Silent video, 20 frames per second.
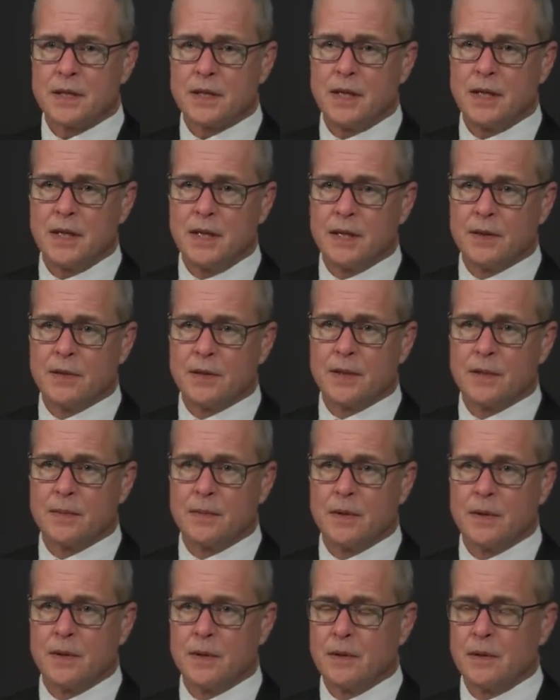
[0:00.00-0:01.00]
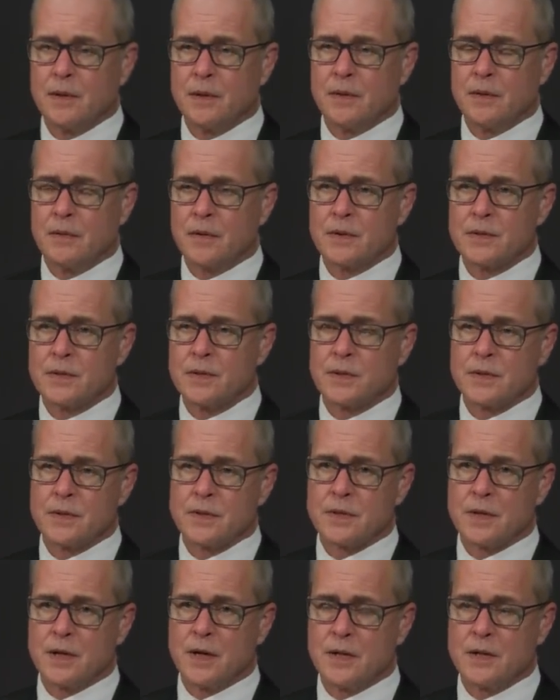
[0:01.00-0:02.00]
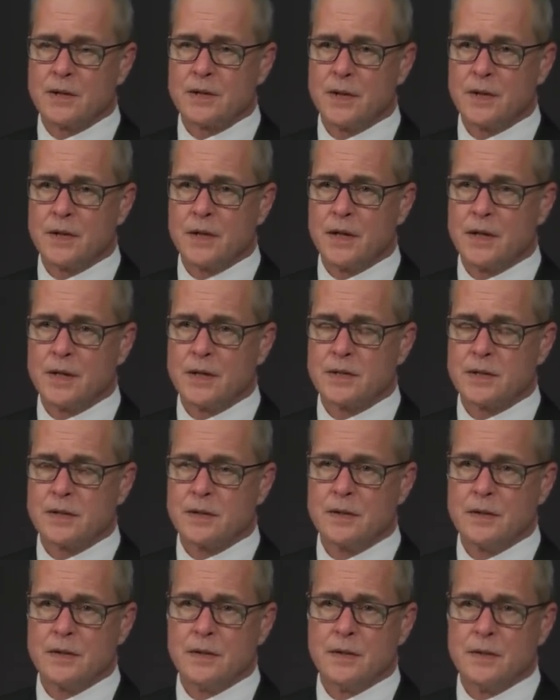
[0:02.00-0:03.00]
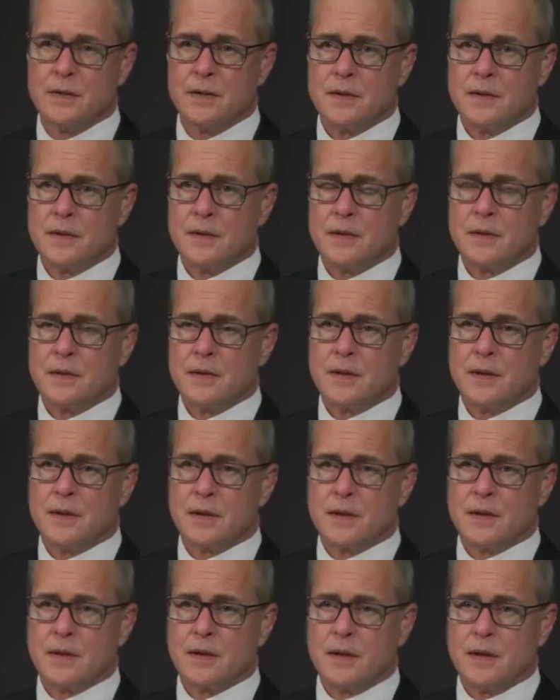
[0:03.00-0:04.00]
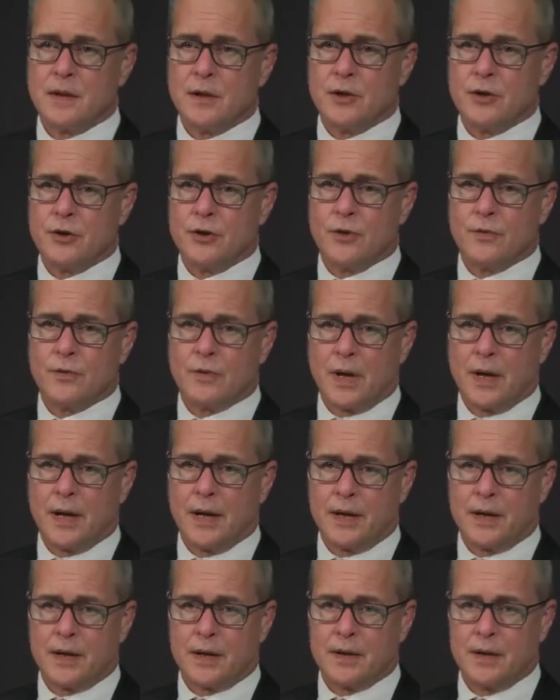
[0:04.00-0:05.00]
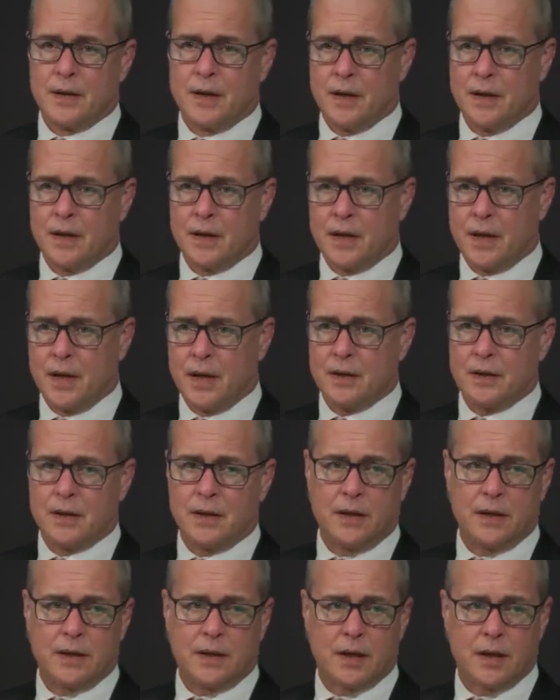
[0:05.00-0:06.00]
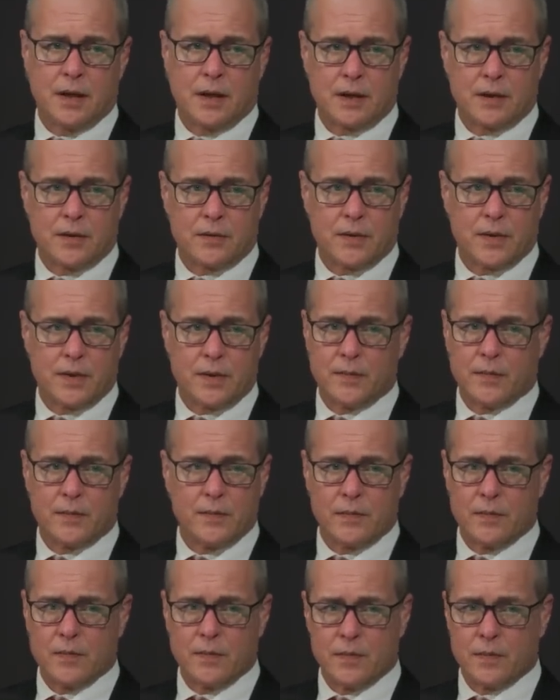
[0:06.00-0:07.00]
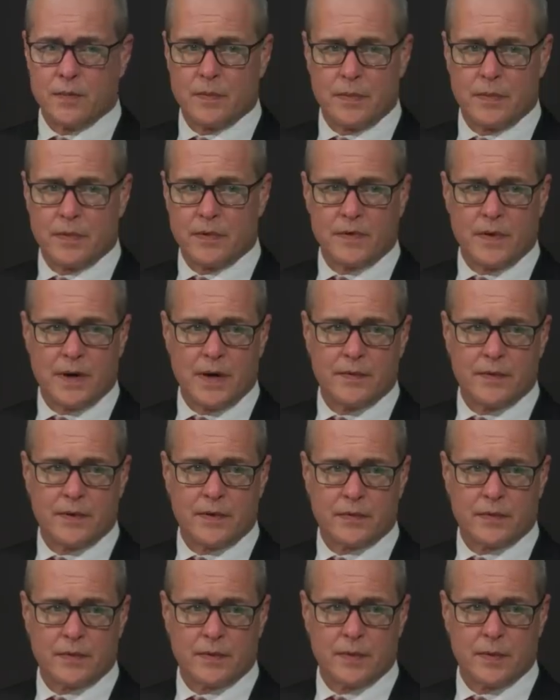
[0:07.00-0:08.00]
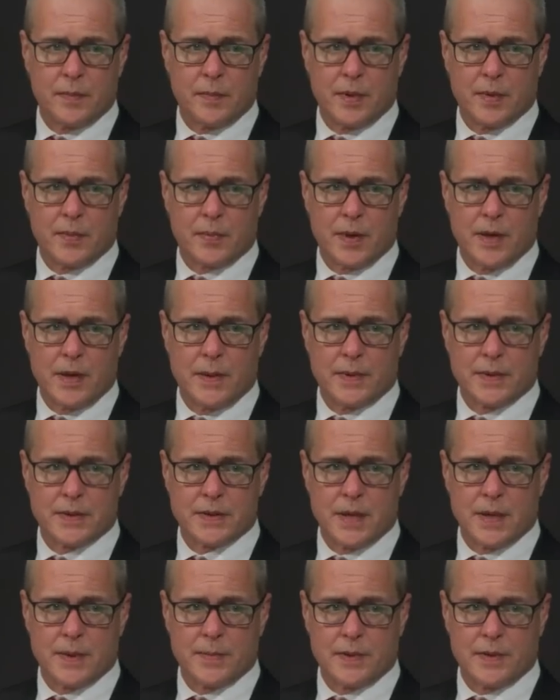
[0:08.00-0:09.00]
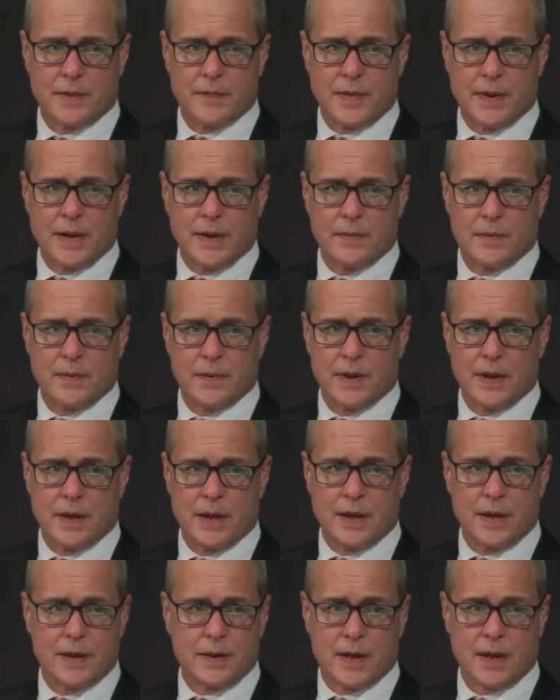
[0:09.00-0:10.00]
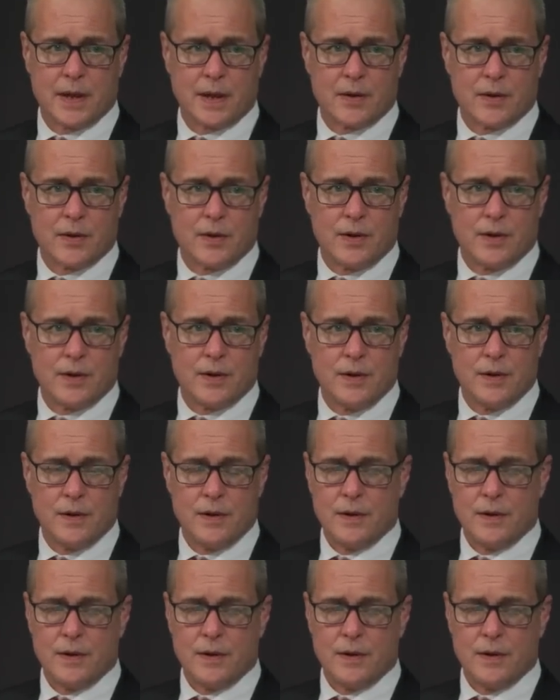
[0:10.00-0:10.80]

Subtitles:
The key to it. There's calls on the ice that you don't like, and it can't take you out of the rhythm. I mean, the 5-on-3 would be a prime example of that. We didn't like that at all.